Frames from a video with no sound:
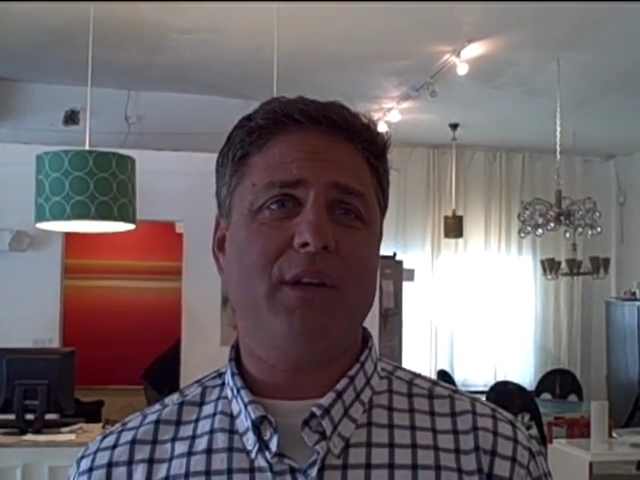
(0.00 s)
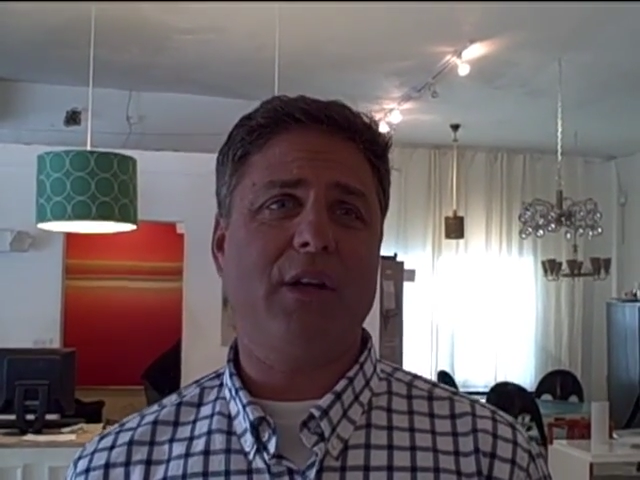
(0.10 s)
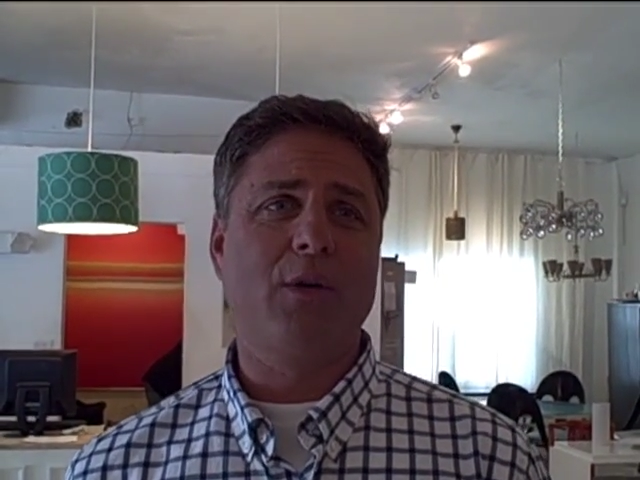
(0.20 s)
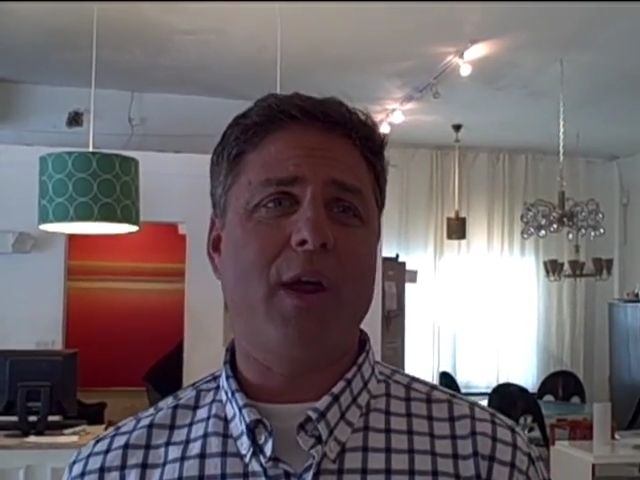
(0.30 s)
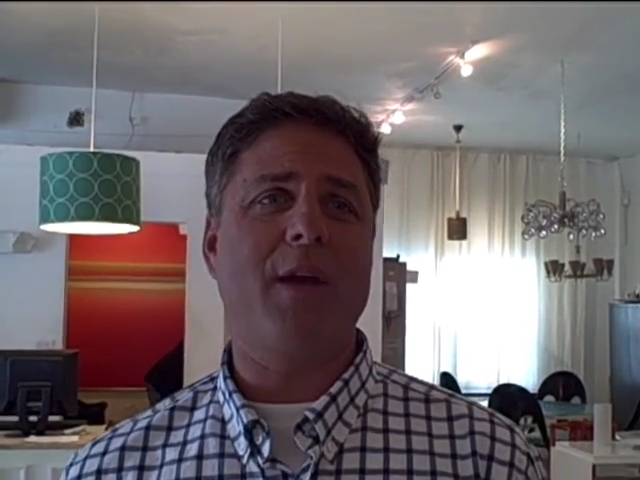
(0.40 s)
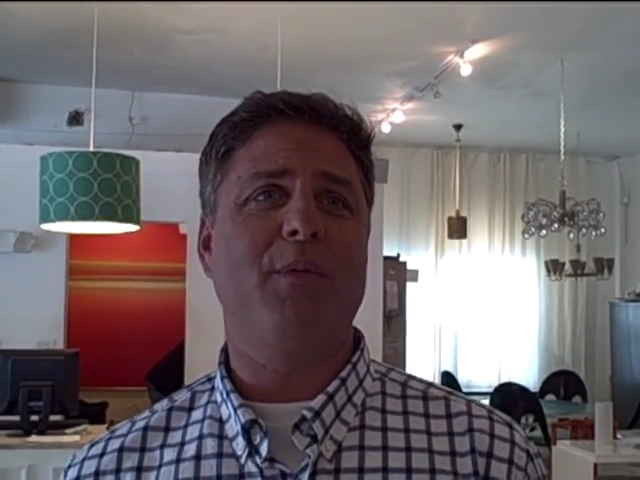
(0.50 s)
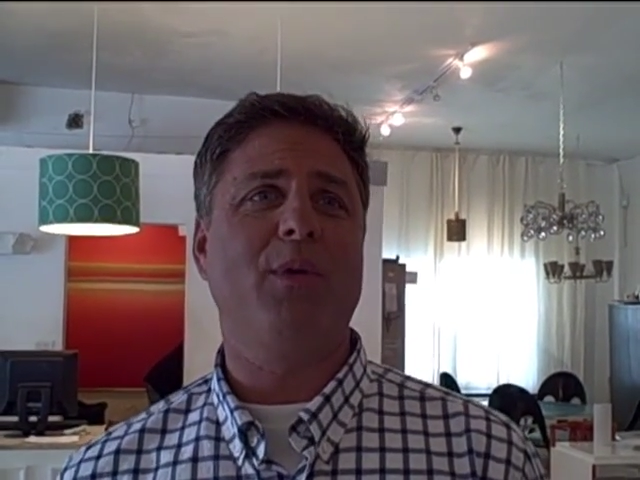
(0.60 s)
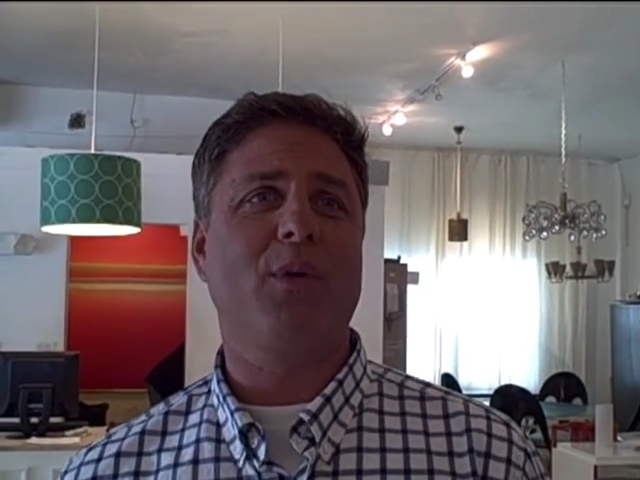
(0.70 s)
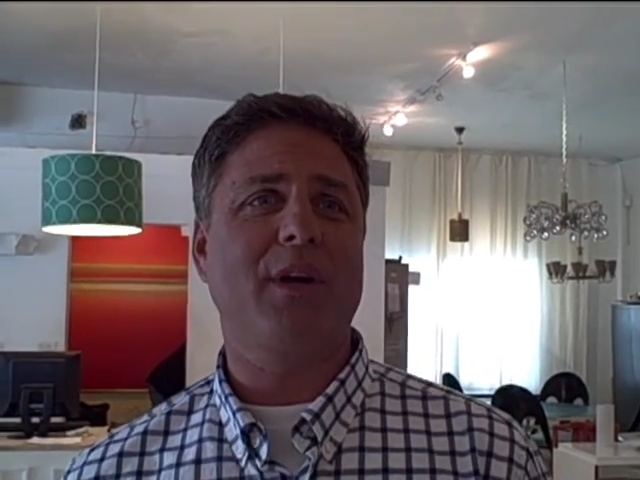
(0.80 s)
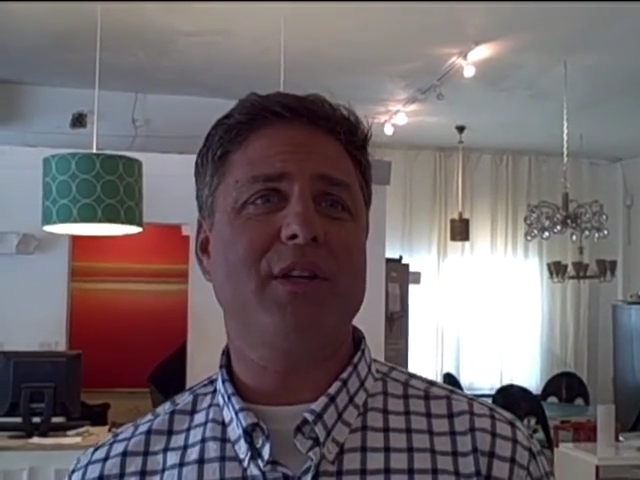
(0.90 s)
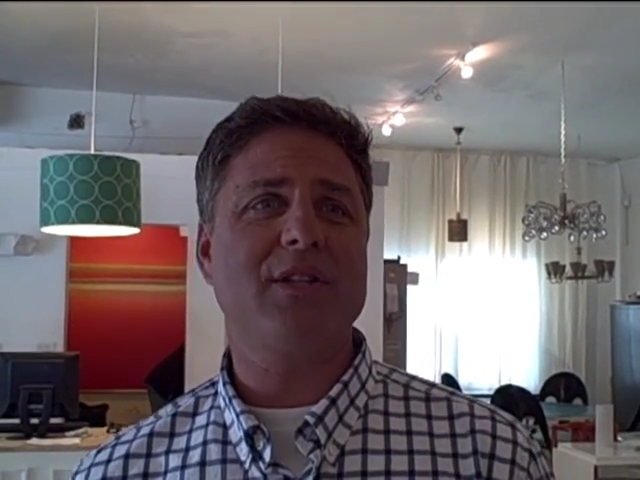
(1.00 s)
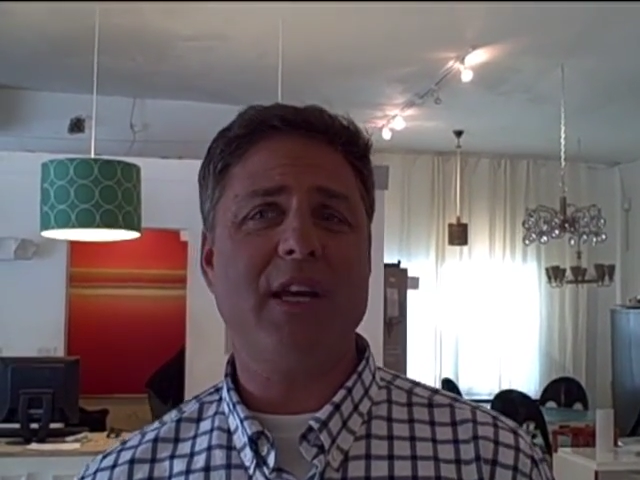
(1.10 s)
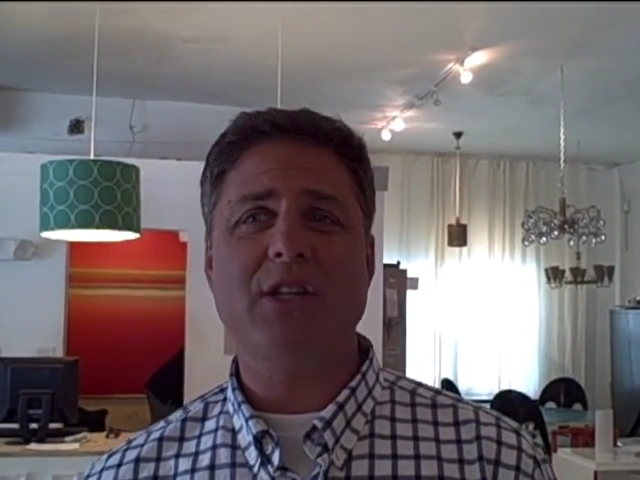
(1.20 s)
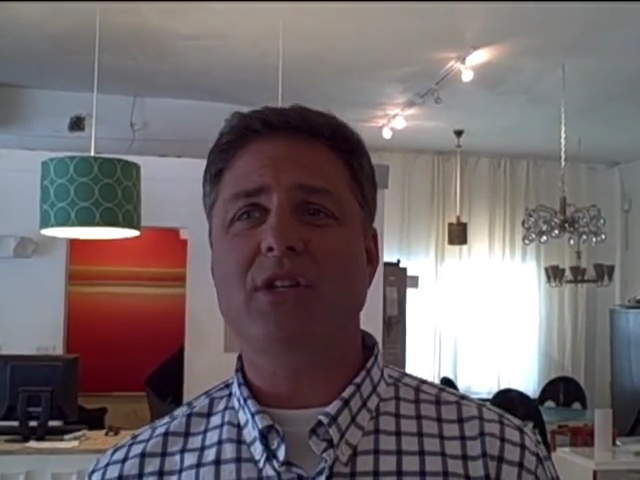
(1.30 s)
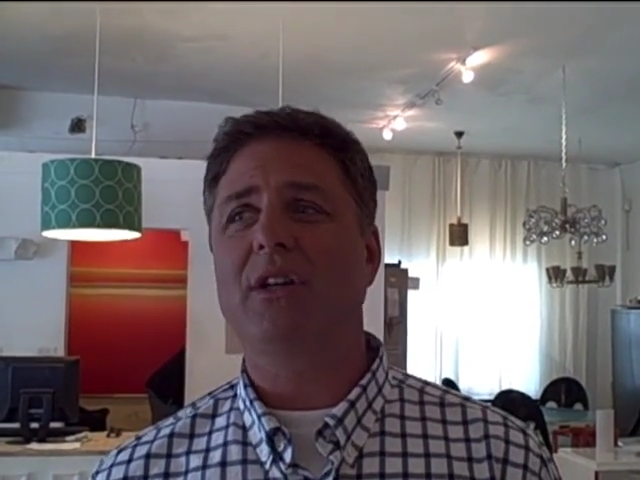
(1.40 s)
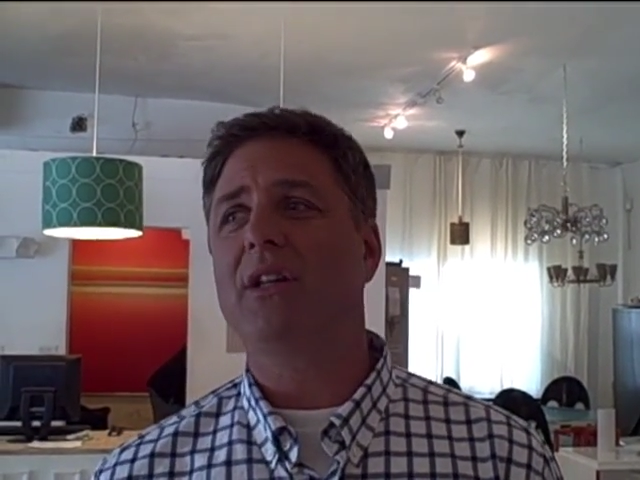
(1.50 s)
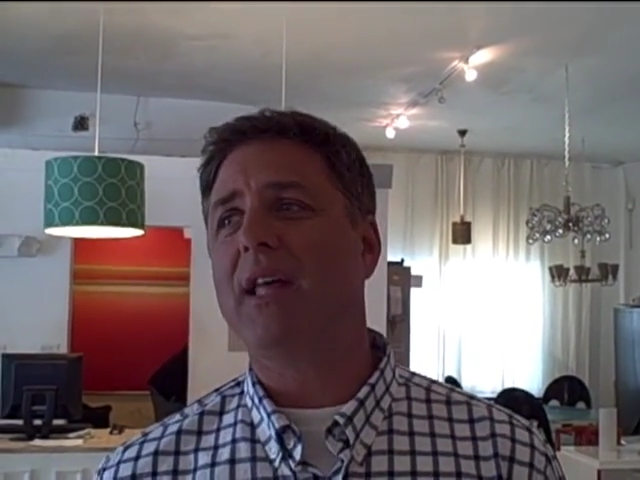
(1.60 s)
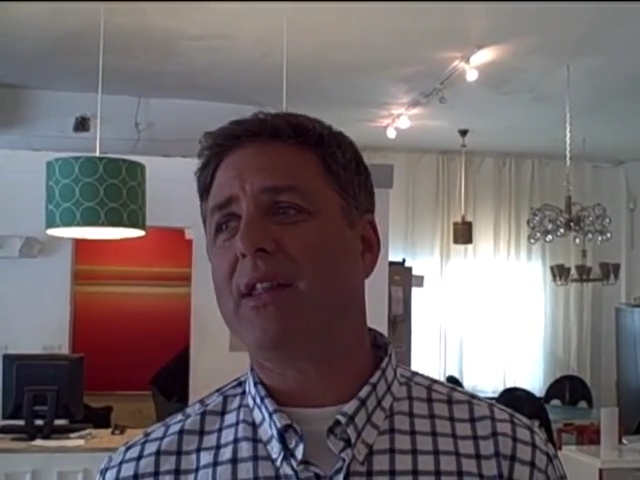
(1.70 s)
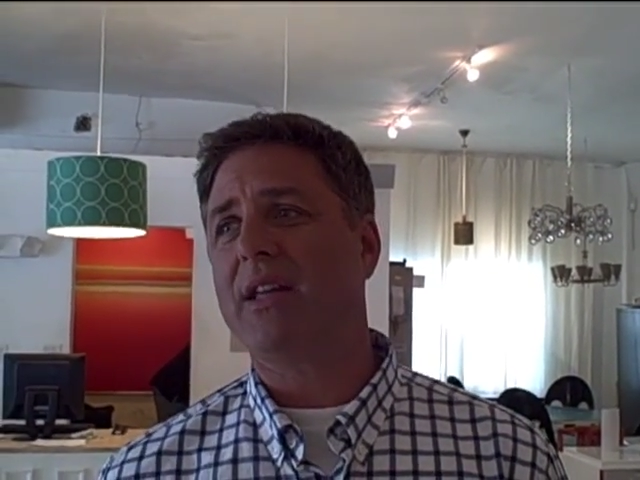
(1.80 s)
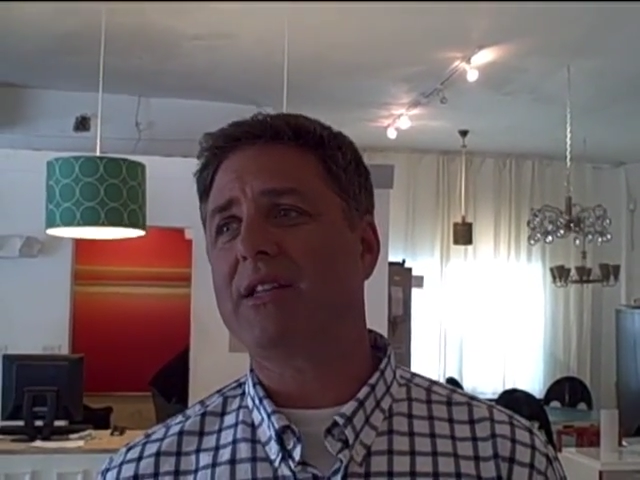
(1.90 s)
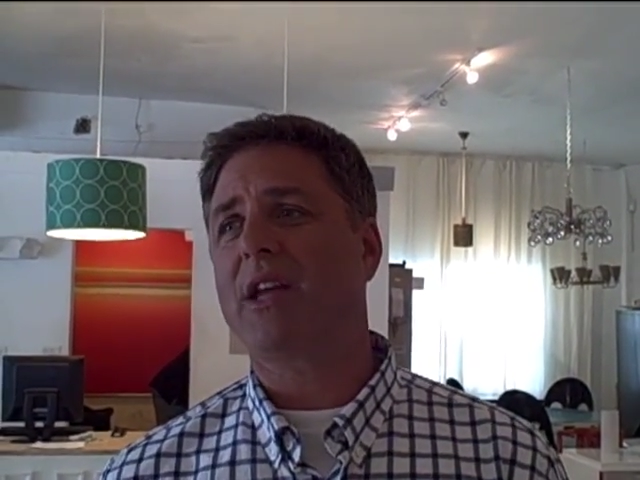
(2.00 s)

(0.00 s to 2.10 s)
incredible organization in that they